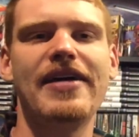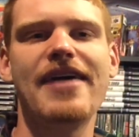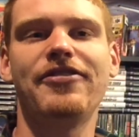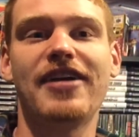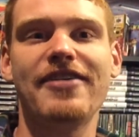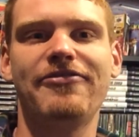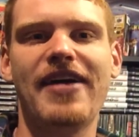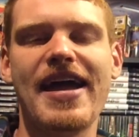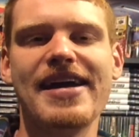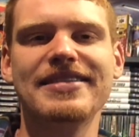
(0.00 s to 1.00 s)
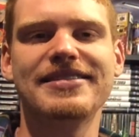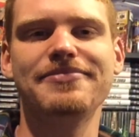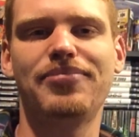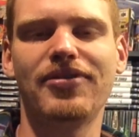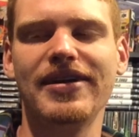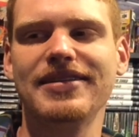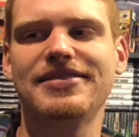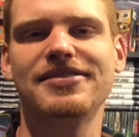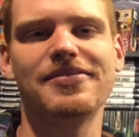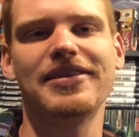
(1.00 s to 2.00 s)
have your hands in
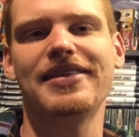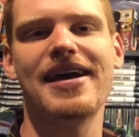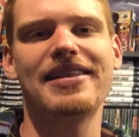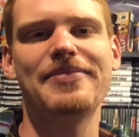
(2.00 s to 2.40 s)
Prince and stuff like that.